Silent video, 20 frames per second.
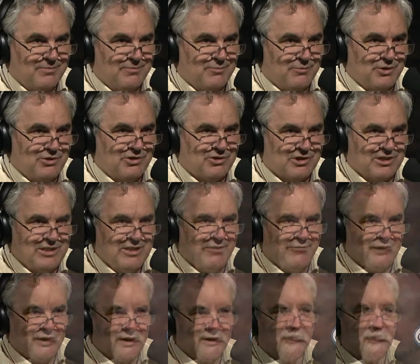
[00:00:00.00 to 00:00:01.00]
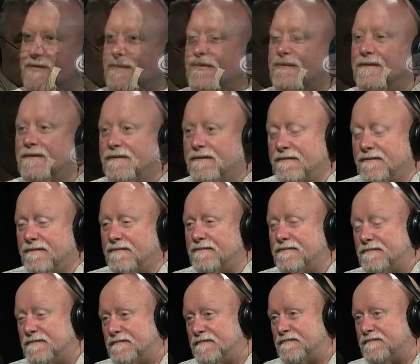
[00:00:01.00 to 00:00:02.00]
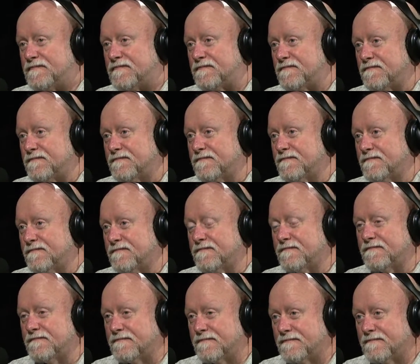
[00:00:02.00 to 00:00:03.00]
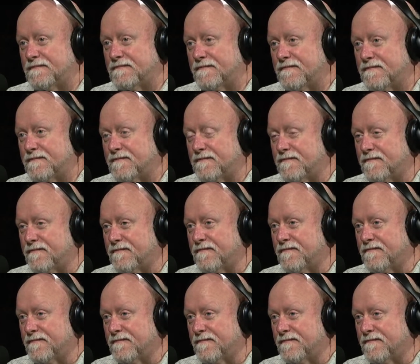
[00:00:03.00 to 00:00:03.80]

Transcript: What's the significance of, of our publishing house, and why does the Coming